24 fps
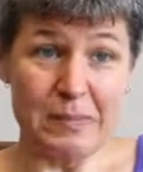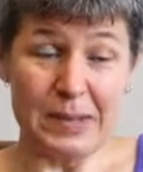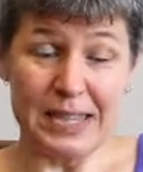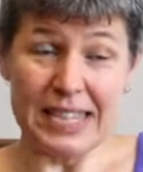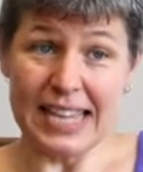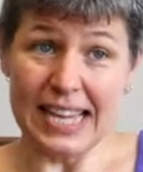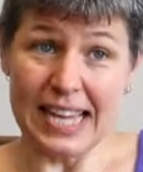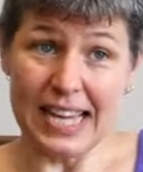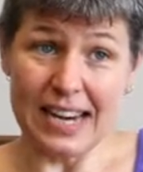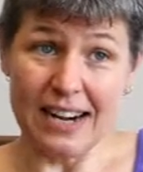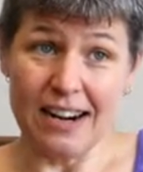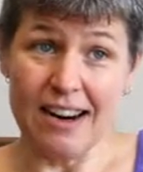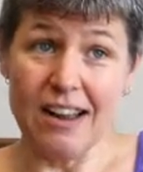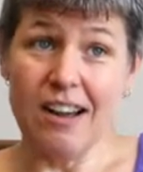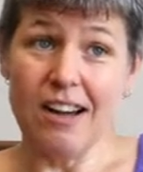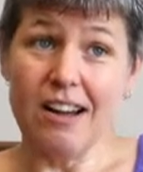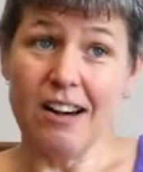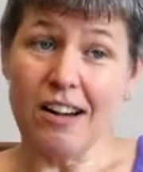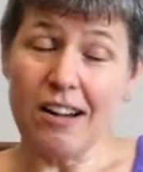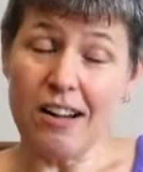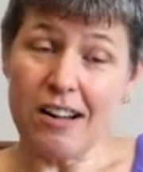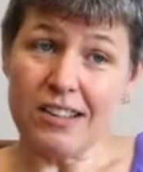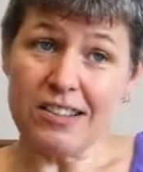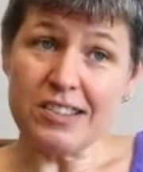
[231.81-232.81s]
But then
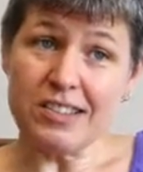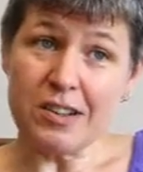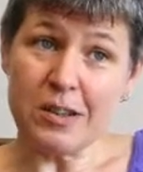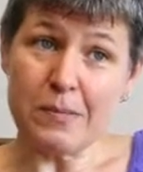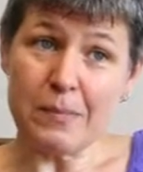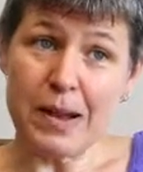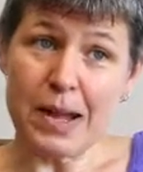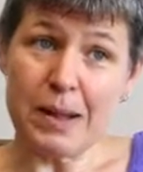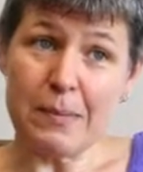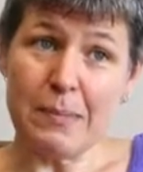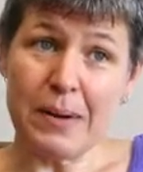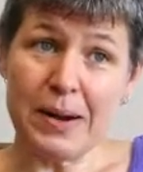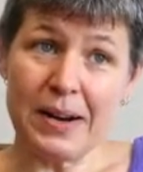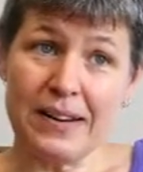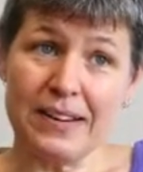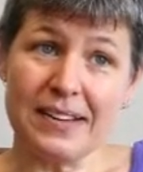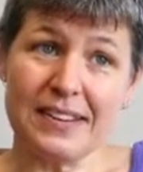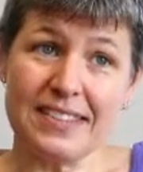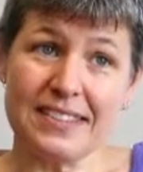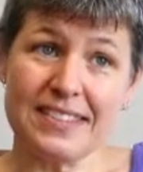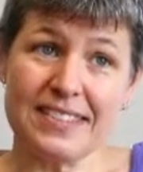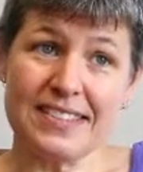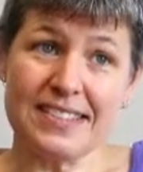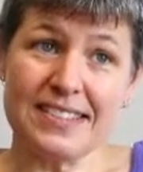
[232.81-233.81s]
also my
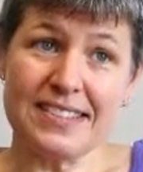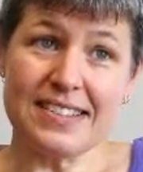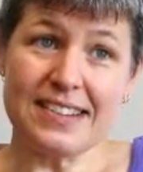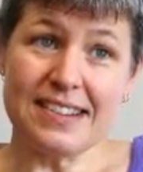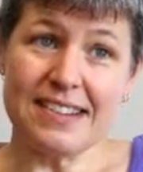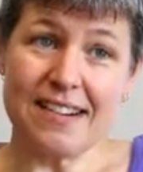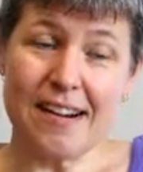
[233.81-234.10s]
parents